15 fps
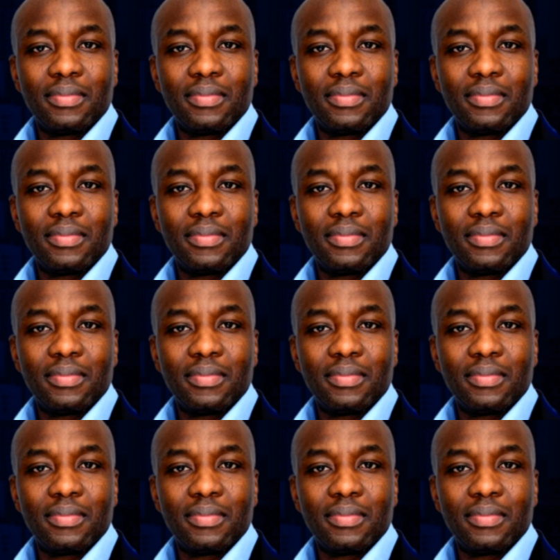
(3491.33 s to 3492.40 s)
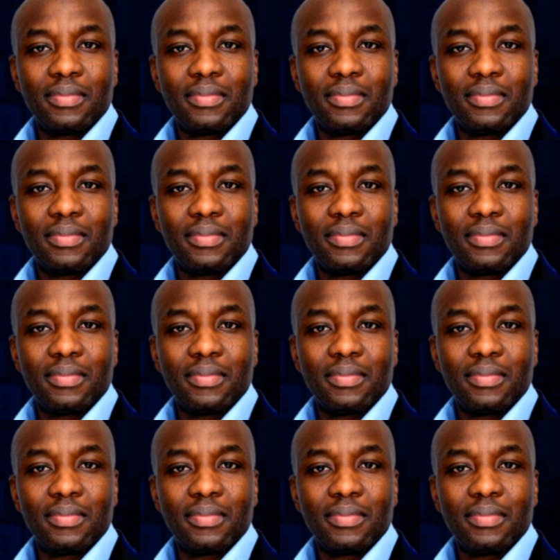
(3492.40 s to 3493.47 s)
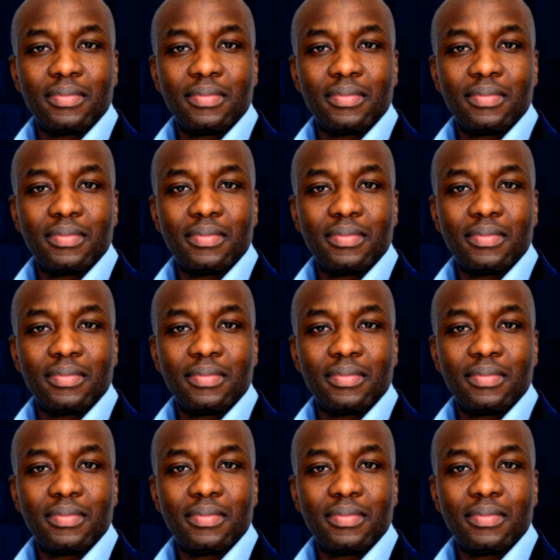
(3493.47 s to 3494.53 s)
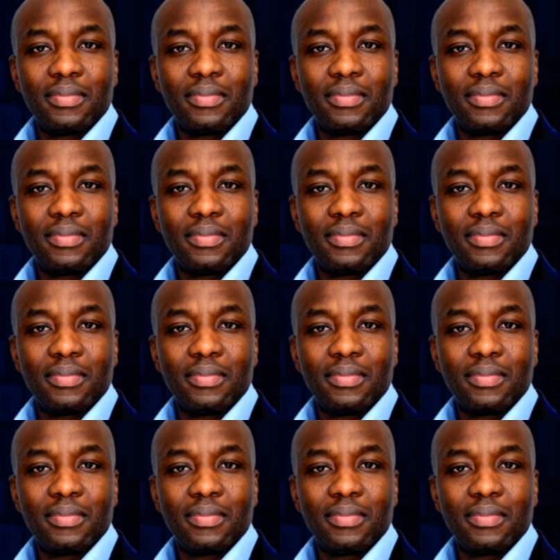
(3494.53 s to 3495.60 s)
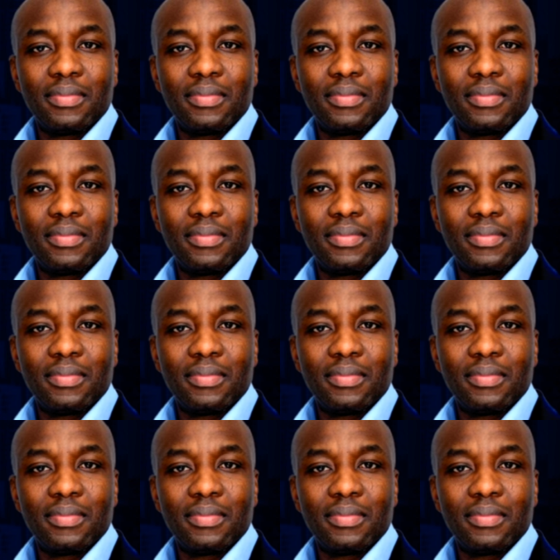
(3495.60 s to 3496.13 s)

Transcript: (no lip movement)